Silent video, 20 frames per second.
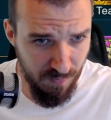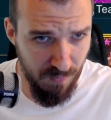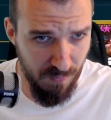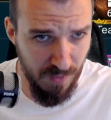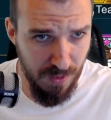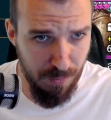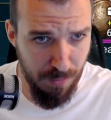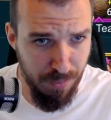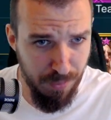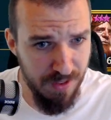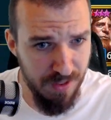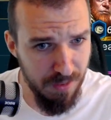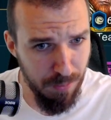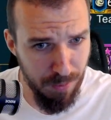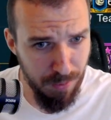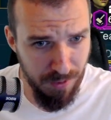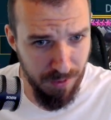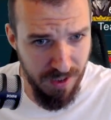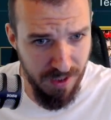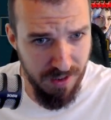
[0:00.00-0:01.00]

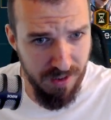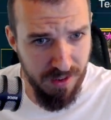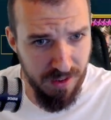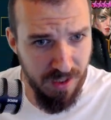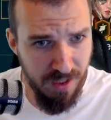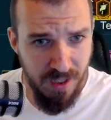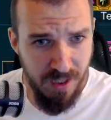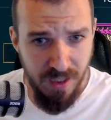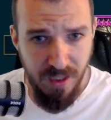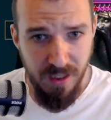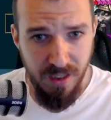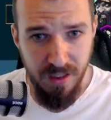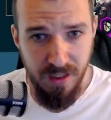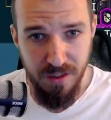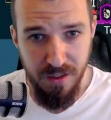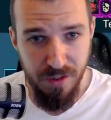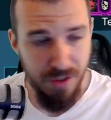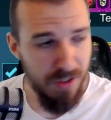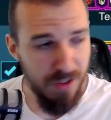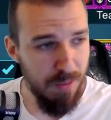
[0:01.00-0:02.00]
principle here. You
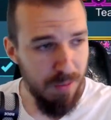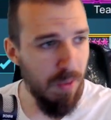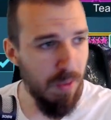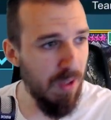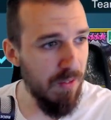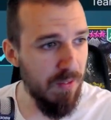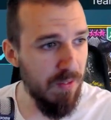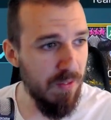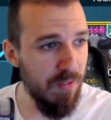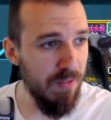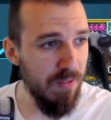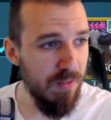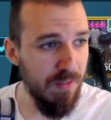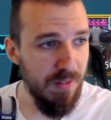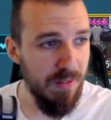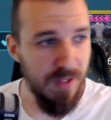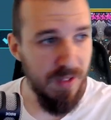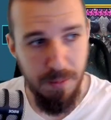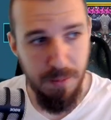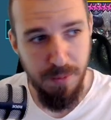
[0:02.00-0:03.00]
just buff,
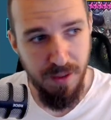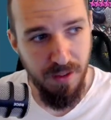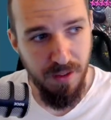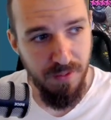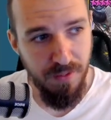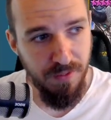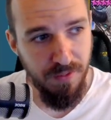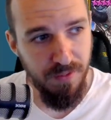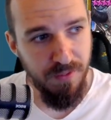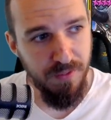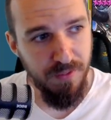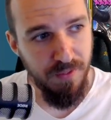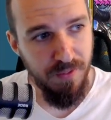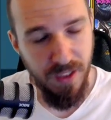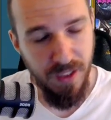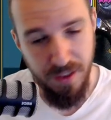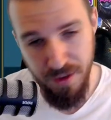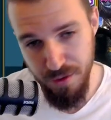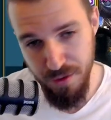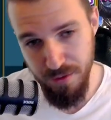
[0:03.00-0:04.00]
debuff,
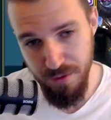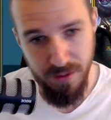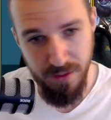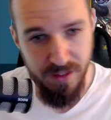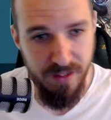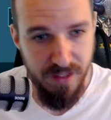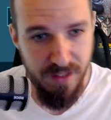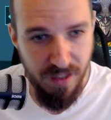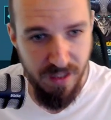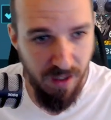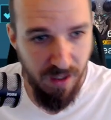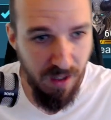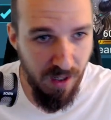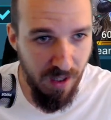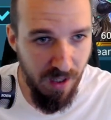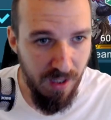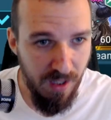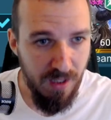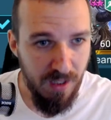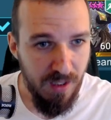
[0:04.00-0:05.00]
and nuke with Seer.
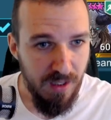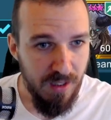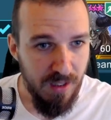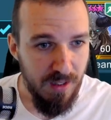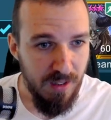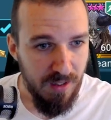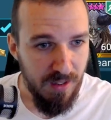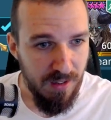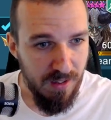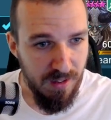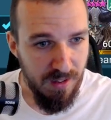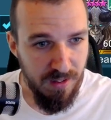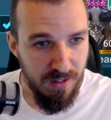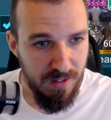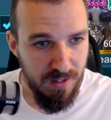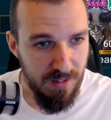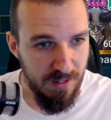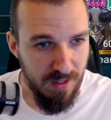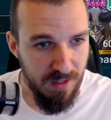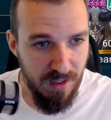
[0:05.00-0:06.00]

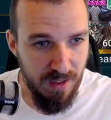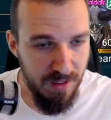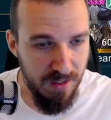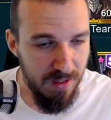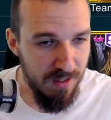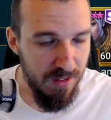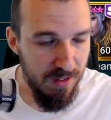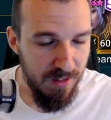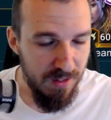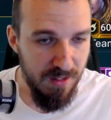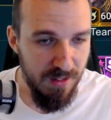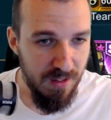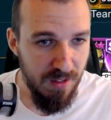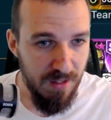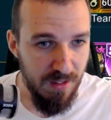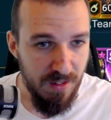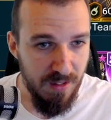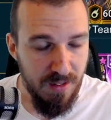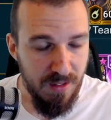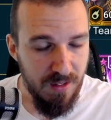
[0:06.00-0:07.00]

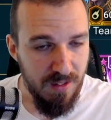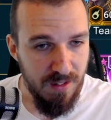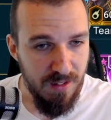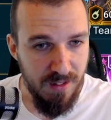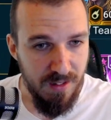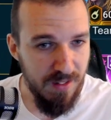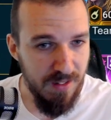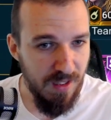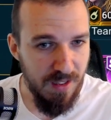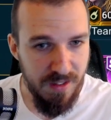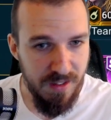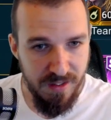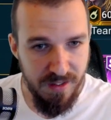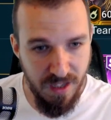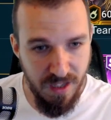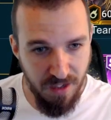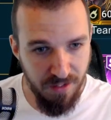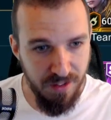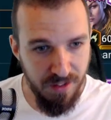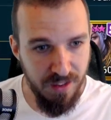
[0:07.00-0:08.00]
It's not a
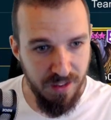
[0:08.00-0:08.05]
secret,